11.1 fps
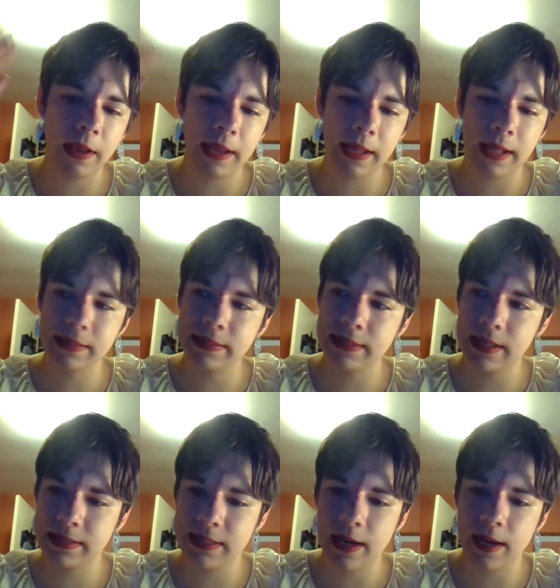I guess
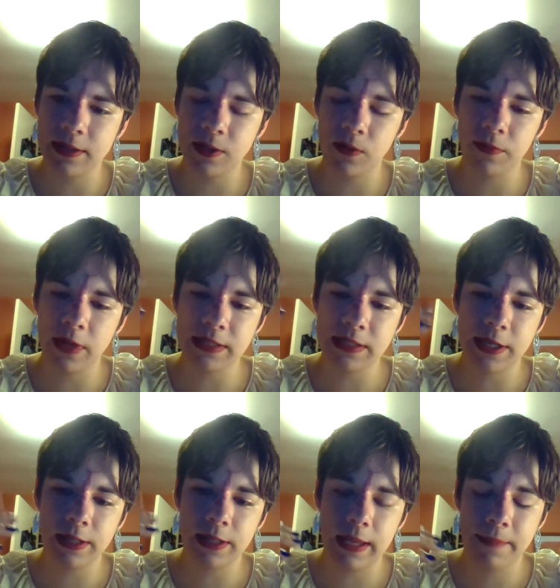is that I don't
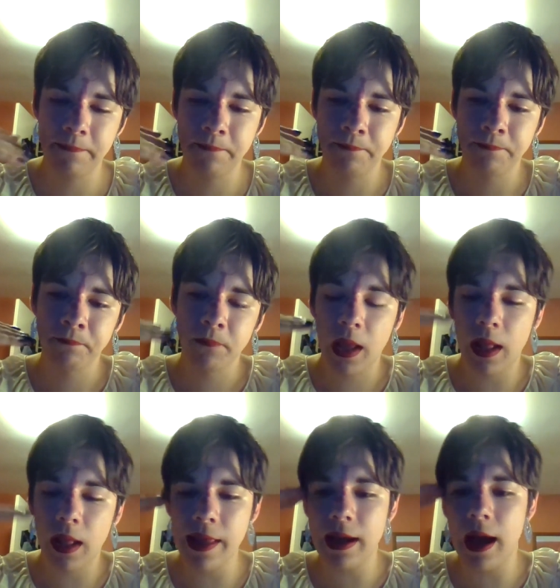necessarily
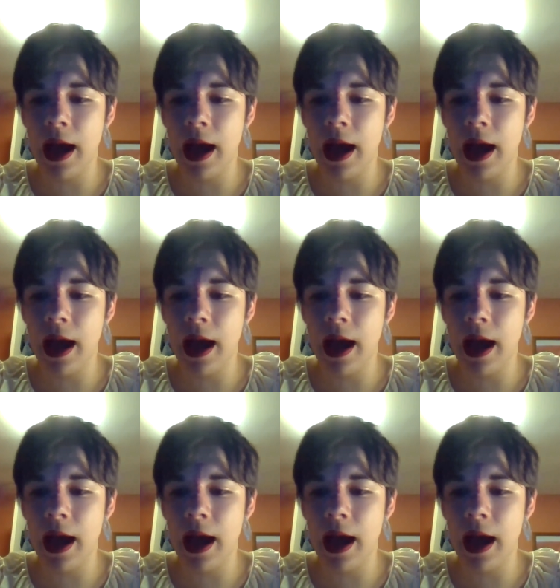like.